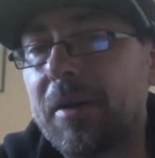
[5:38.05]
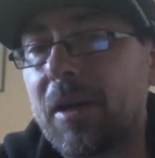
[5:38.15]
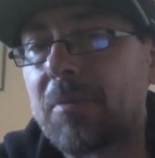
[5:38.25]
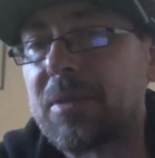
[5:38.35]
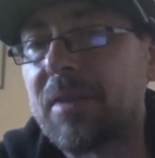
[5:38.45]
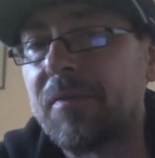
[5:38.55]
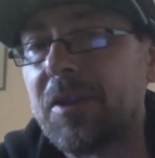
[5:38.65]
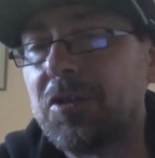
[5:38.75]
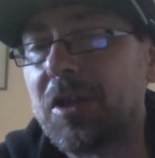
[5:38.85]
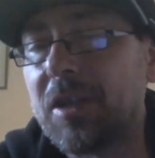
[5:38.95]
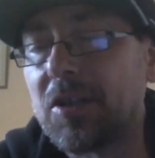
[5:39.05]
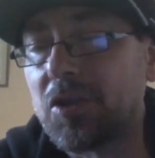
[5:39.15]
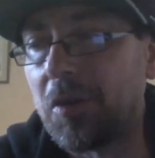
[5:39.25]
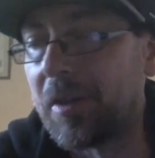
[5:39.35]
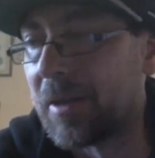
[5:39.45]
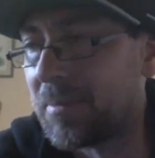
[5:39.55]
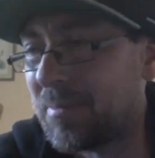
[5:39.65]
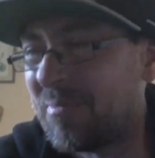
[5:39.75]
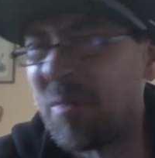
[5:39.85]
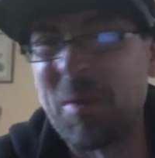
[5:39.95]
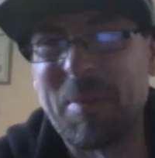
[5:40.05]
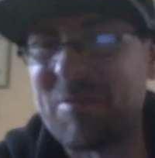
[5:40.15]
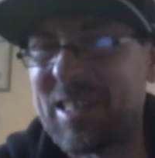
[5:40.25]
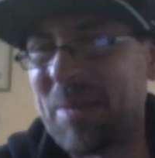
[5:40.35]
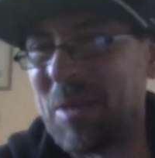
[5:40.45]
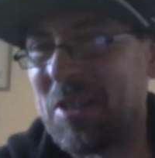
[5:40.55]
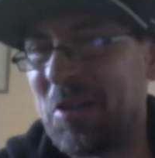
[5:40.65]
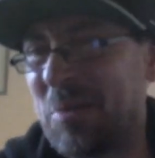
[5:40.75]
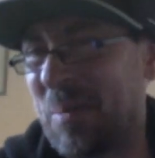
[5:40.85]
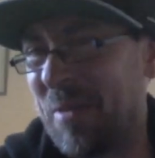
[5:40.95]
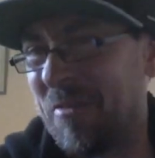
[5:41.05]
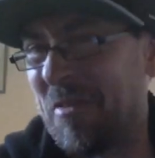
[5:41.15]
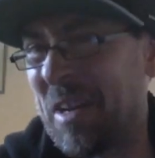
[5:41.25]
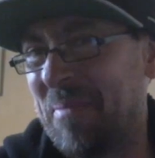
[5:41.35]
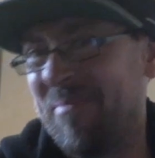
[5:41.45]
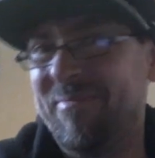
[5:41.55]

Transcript: 100% VG nick shot in there. Probably about 72, 73,